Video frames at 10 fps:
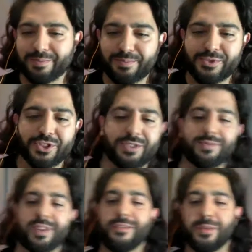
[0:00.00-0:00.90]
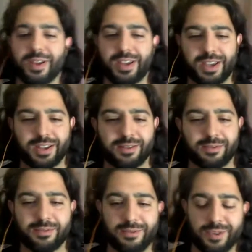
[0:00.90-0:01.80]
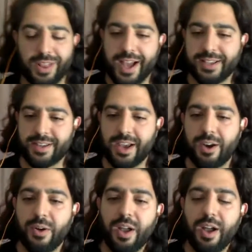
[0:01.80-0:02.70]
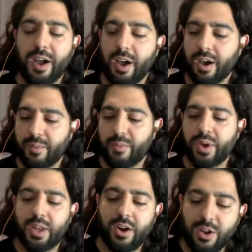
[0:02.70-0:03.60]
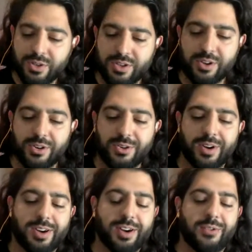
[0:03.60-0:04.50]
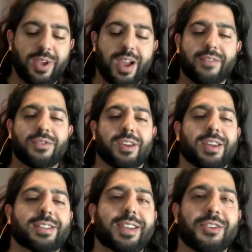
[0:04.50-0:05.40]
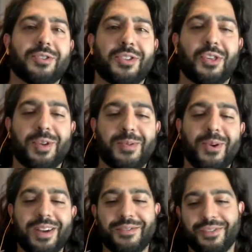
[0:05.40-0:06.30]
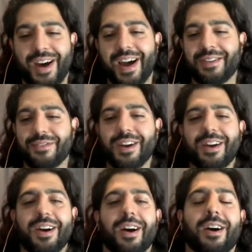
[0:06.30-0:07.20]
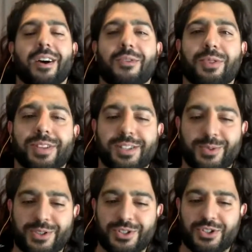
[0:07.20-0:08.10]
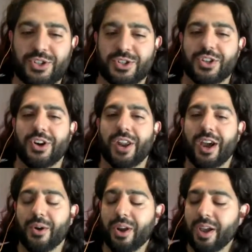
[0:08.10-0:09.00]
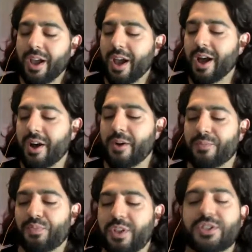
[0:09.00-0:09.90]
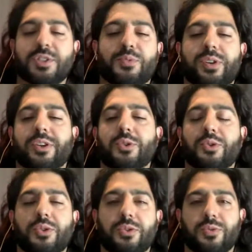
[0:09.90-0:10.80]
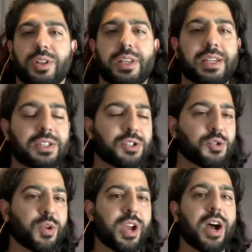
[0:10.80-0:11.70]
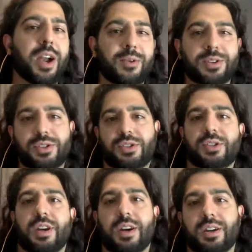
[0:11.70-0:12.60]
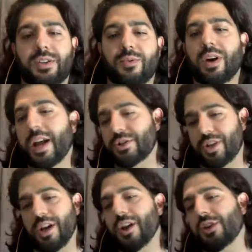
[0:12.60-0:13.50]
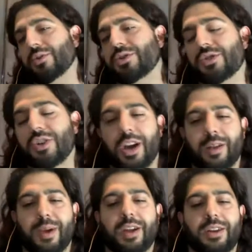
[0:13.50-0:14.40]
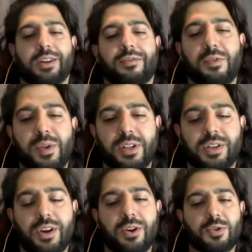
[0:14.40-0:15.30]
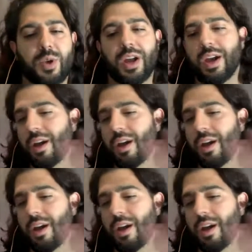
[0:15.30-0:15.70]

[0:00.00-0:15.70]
Just everybody can relax now. But also, we have the Cassandra 3.5 release, which has just gone out. This is a pretty cool release. Juihai was, well, actually, you were just talking about it a few minutes ago. Juihai,